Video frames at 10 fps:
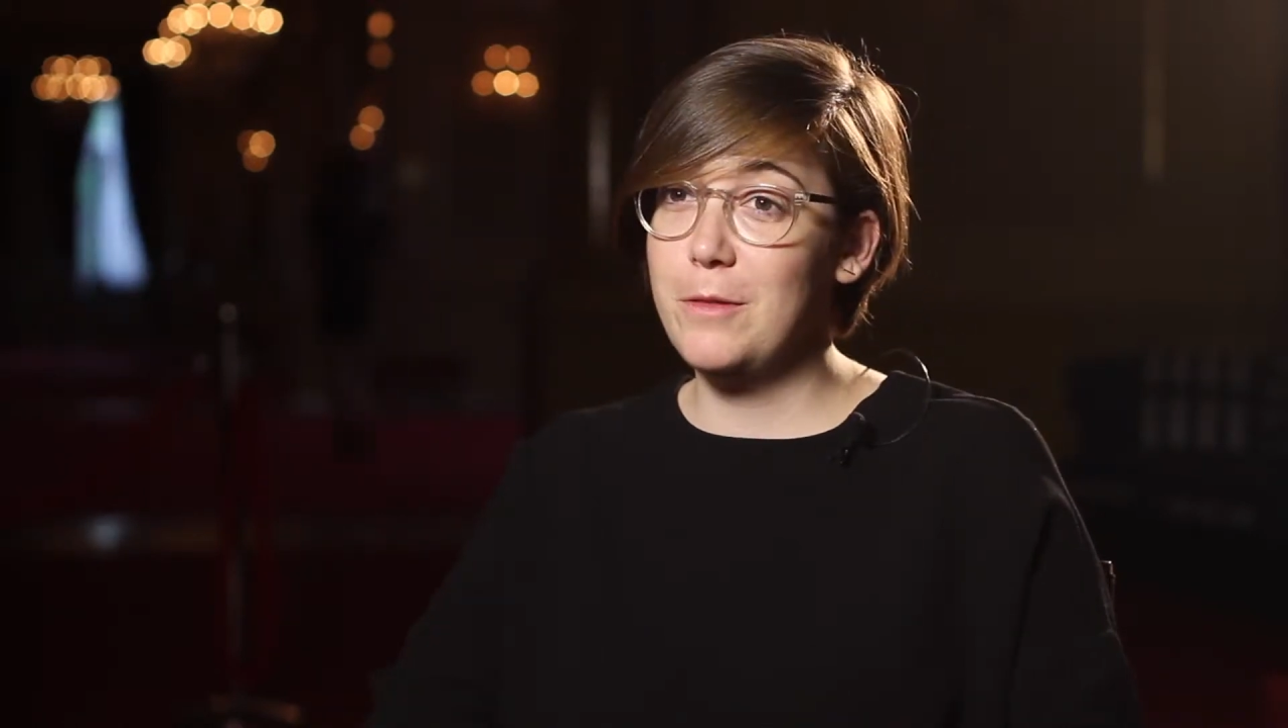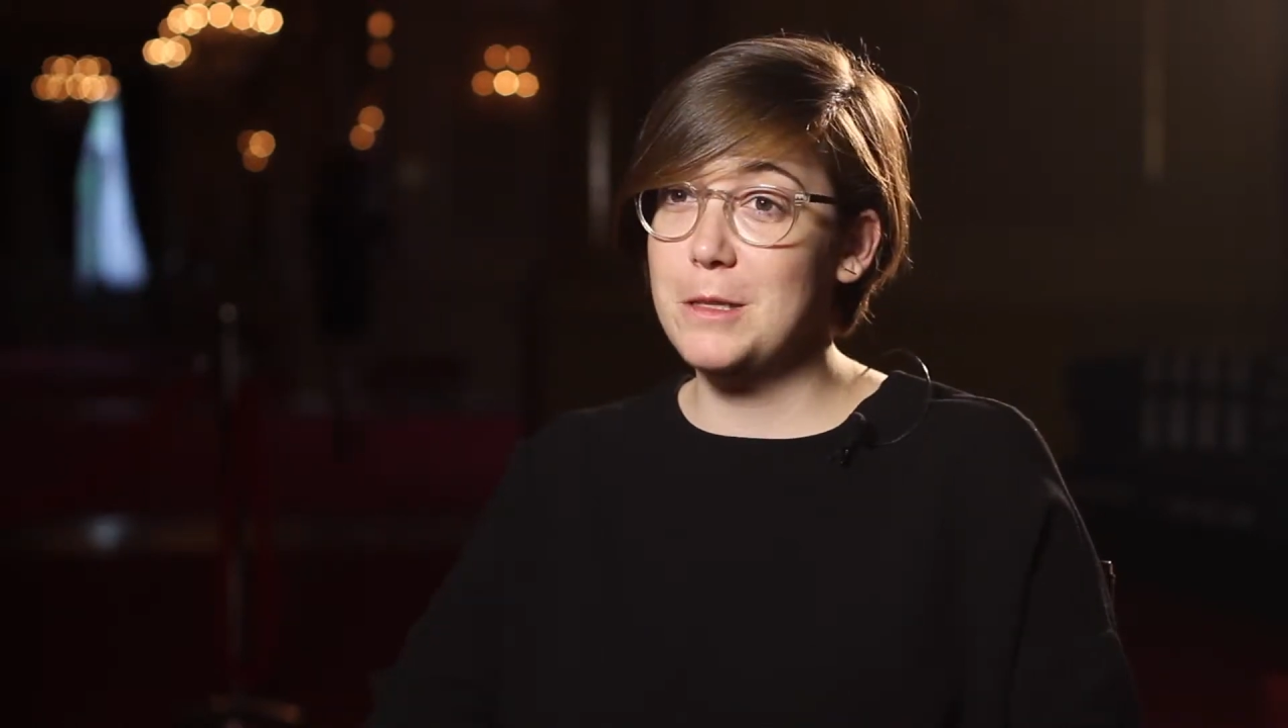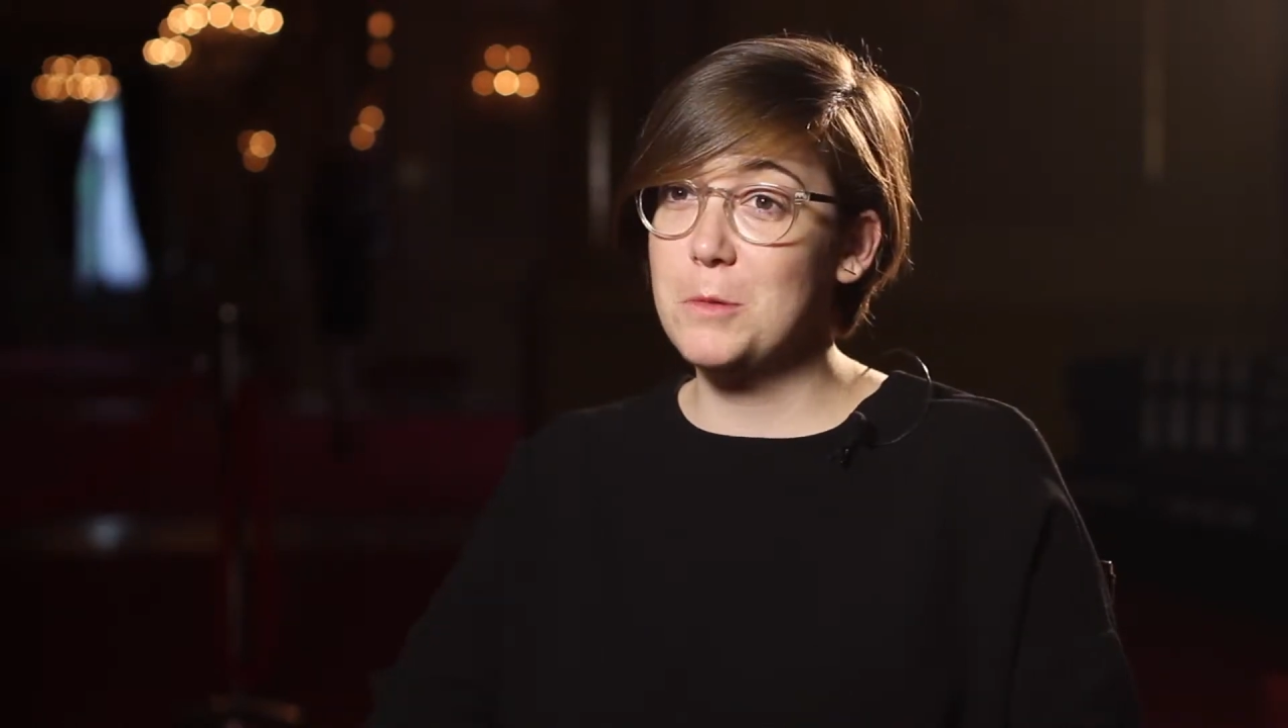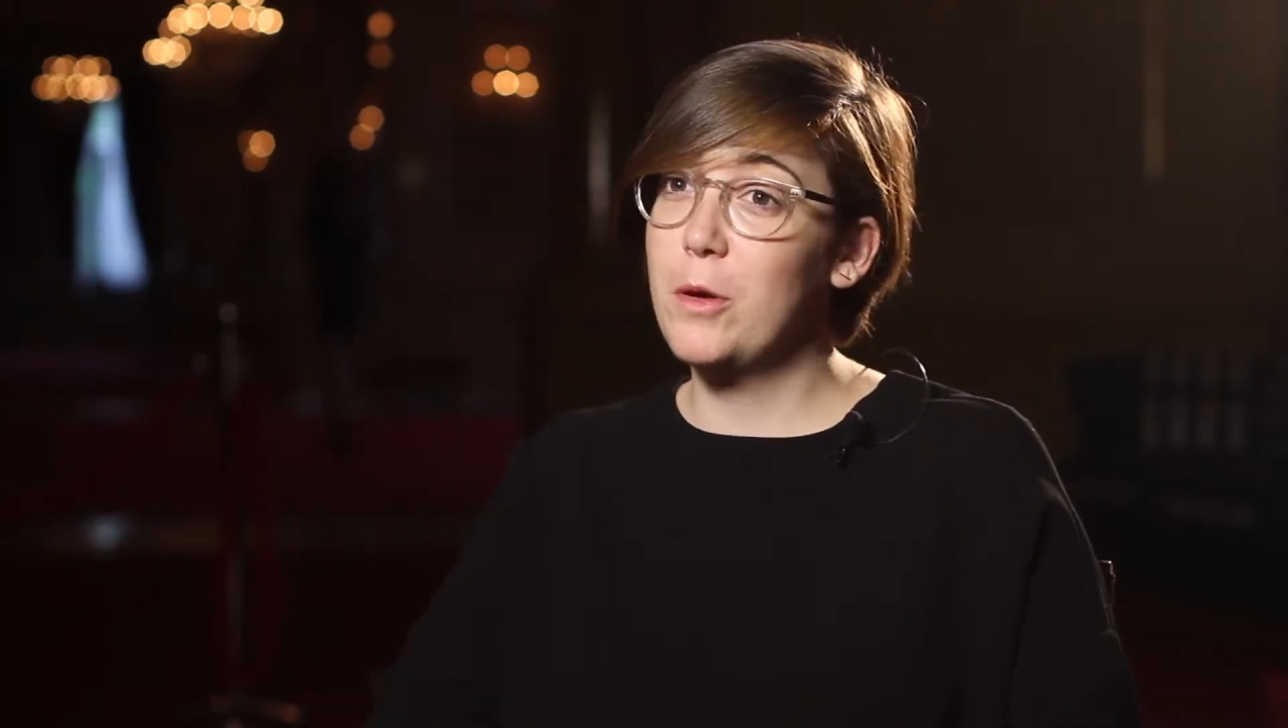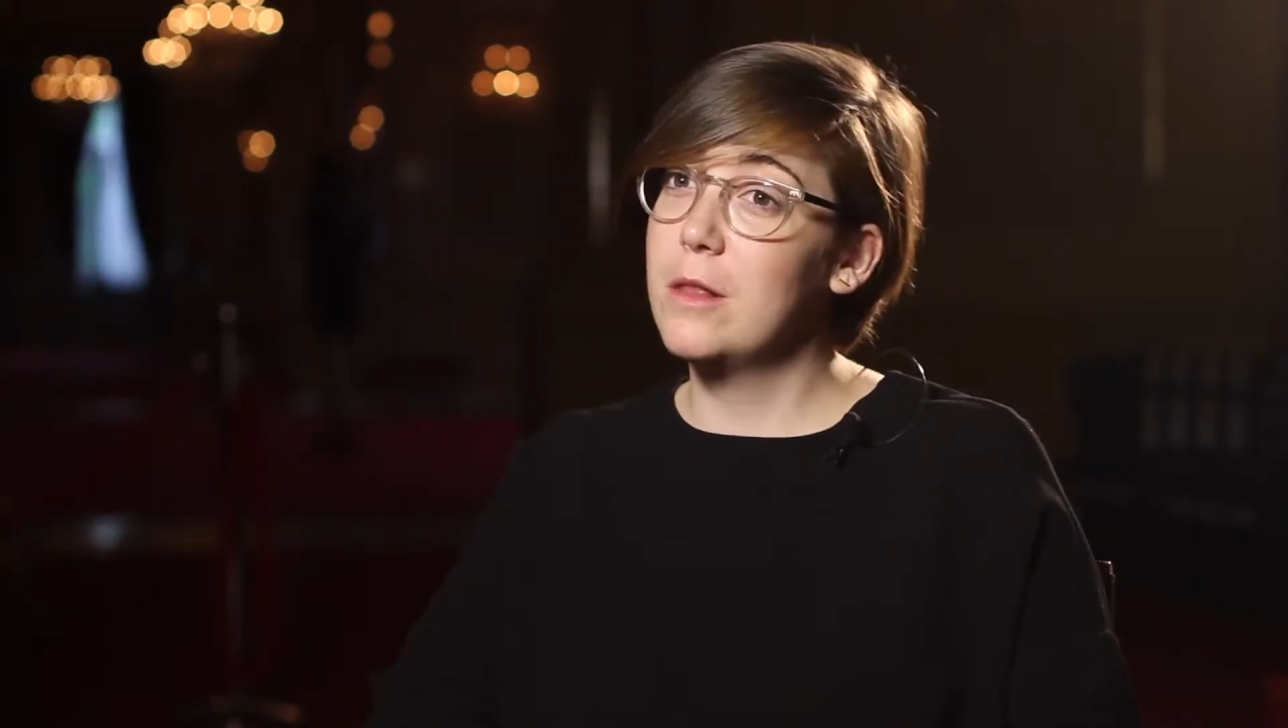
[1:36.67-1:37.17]

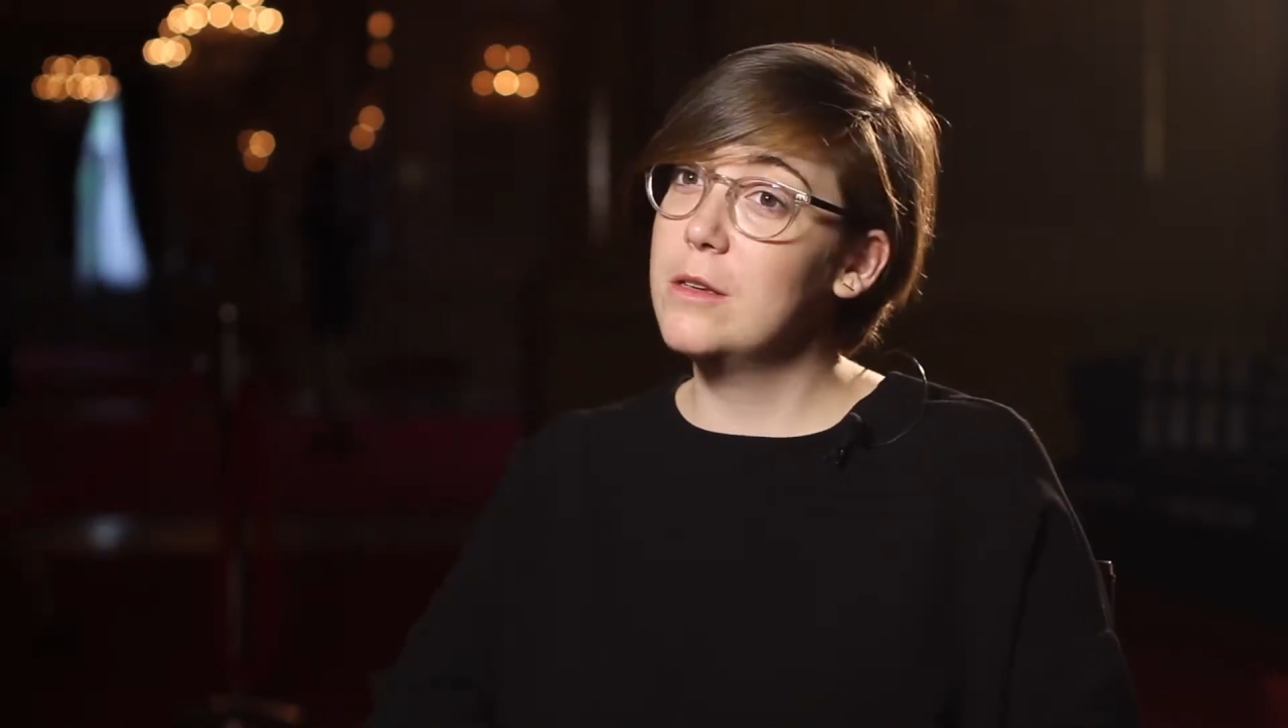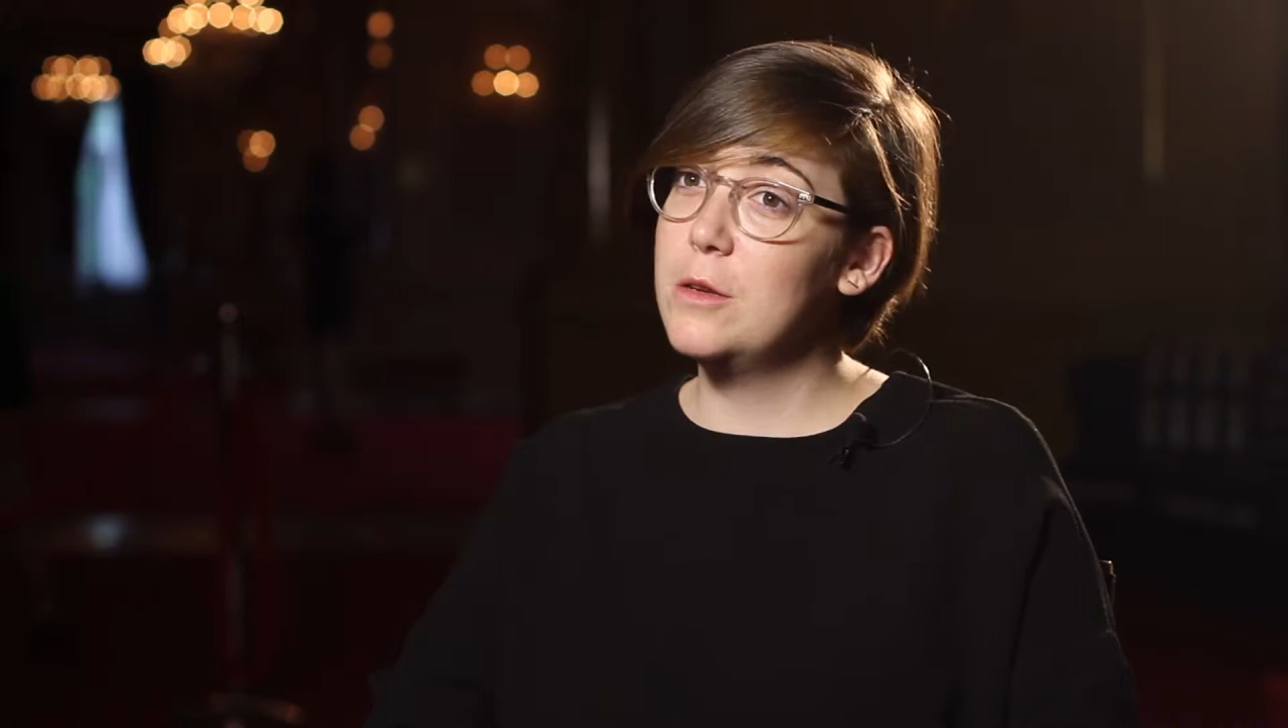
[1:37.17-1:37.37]
Fits with